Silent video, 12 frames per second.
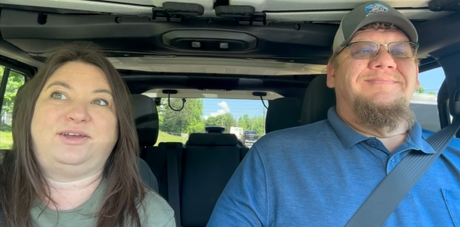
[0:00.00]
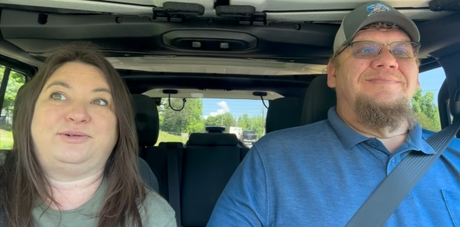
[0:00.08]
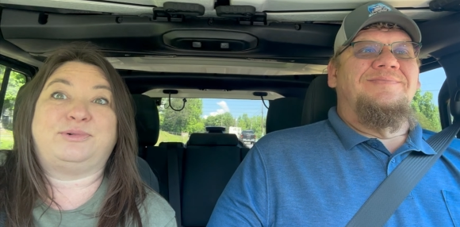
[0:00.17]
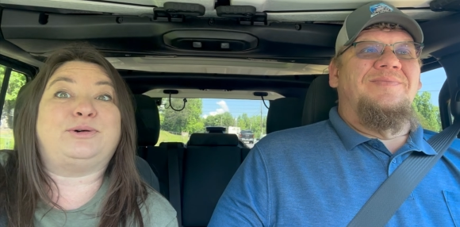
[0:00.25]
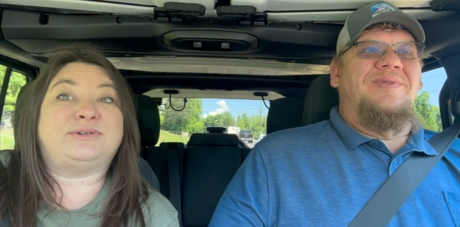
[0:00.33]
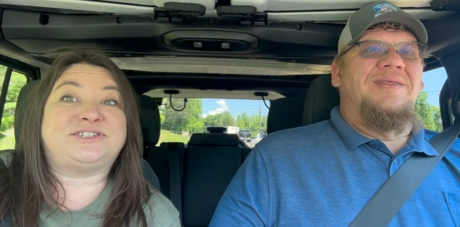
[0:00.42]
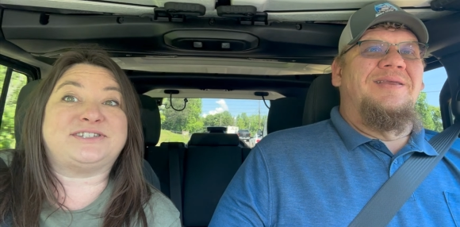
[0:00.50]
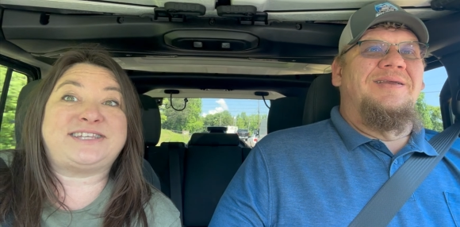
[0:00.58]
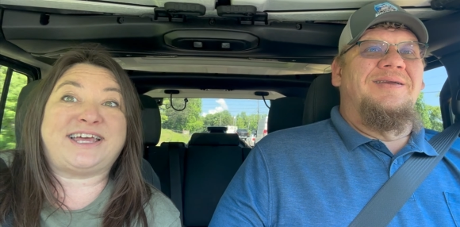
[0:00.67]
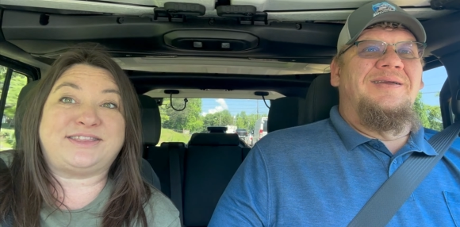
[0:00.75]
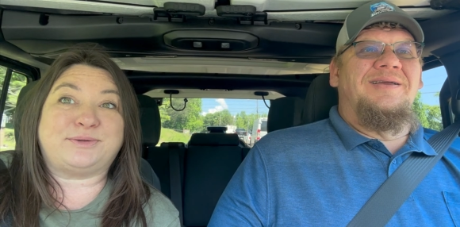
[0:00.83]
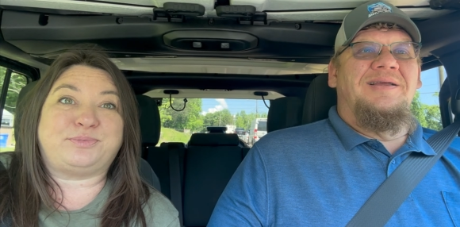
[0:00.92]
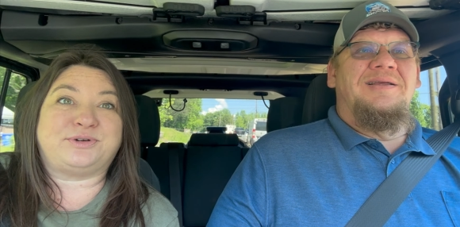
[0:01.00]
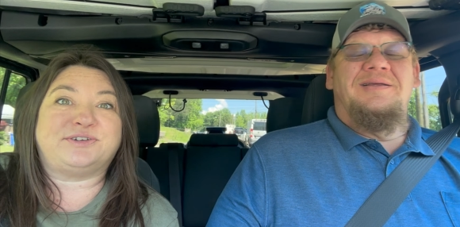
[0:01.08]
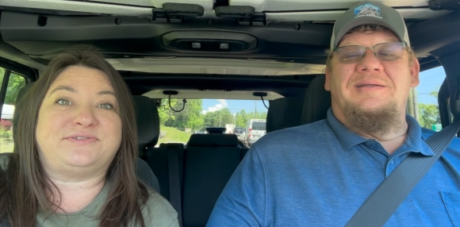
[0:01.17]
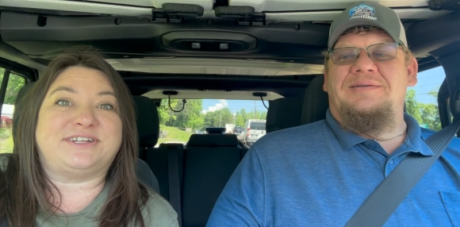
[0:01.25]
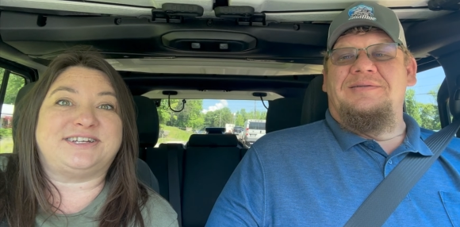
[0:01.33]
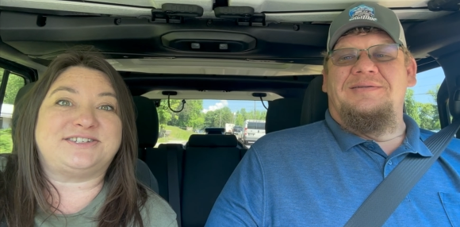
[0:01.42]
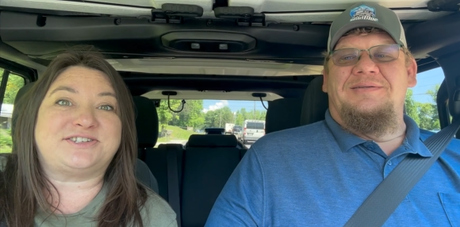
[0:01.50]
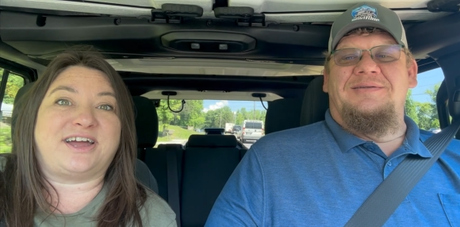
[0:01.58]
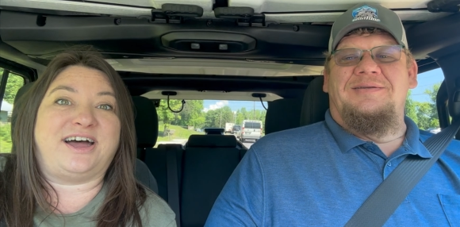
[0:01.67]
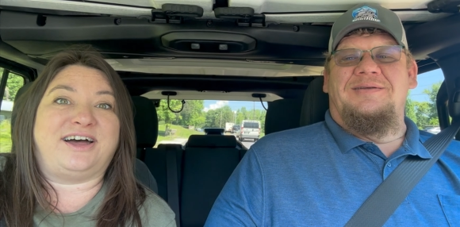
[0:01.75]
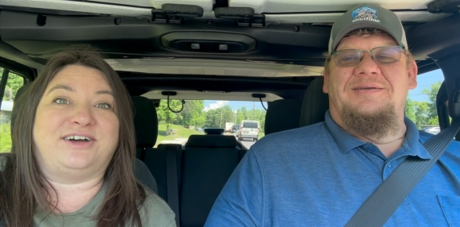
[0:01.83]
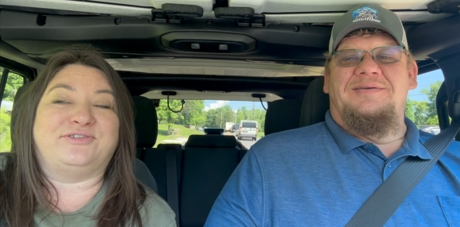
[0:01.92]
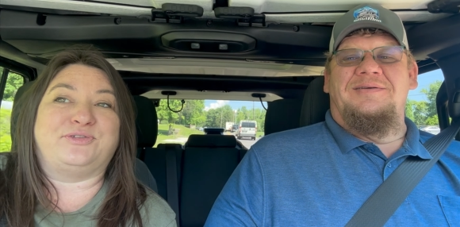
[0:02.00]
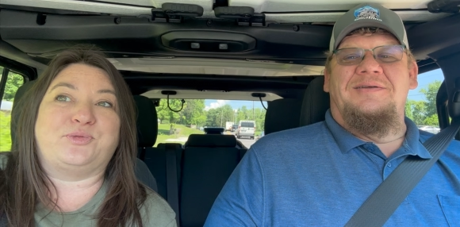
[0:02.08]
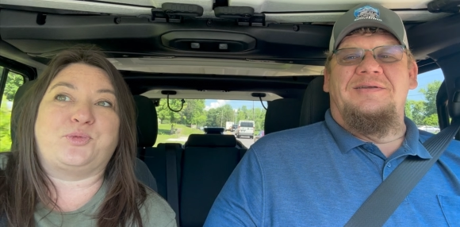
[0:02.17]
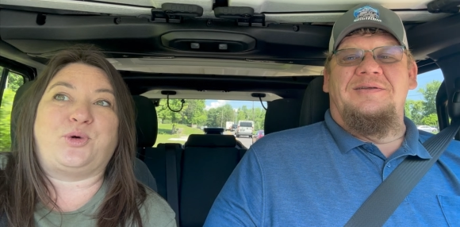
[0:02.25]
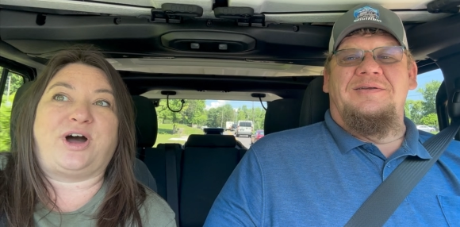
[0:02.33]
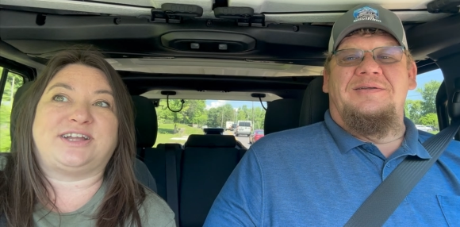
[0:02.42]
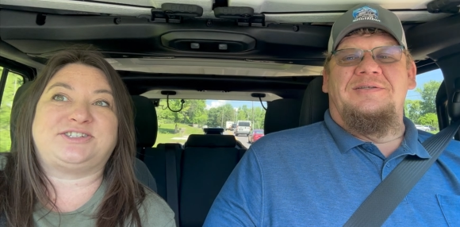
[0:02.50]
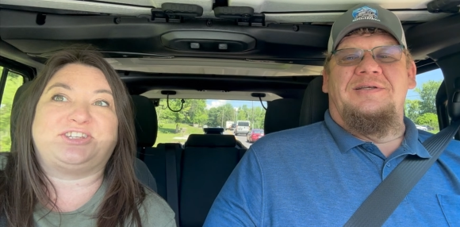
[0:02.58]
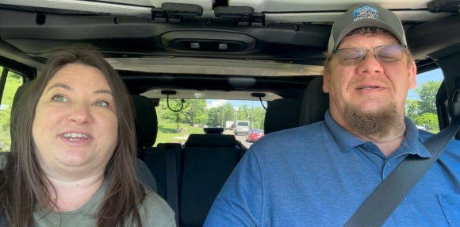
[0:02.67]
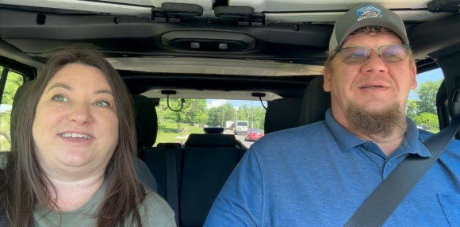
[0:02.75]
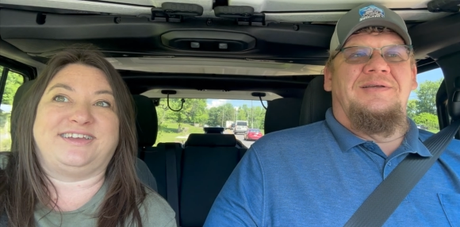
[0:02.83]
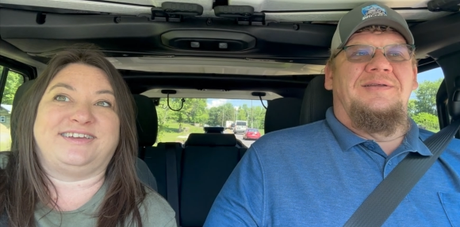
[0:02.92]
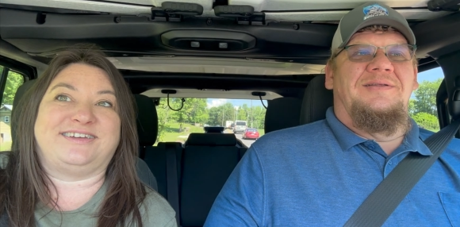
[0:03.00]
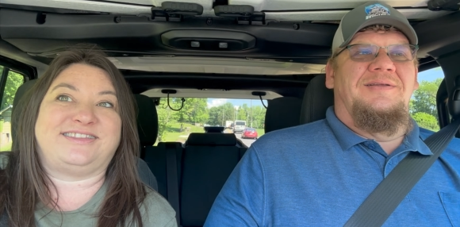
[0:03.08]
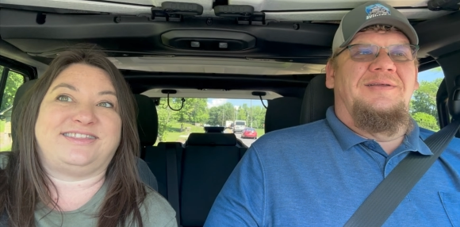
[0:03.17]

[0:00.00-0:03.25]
Speaker 1: Well, we just had the privilege of watching